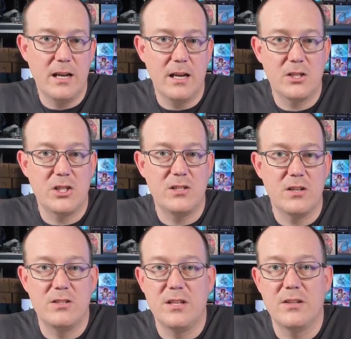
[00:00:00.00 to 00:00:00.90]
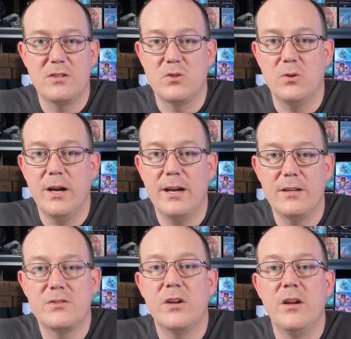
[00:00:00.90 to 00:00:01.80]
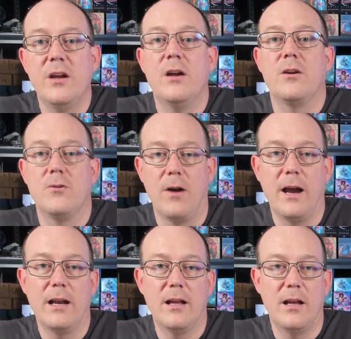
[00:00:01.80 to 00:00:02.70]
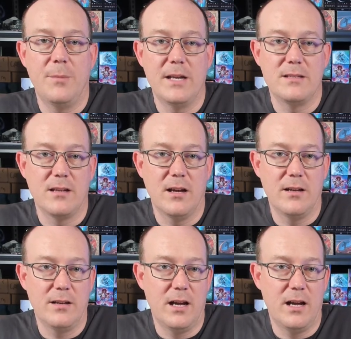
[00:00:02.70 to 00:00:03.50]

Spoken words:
Shizo's Death Storehouse, great, amazing card.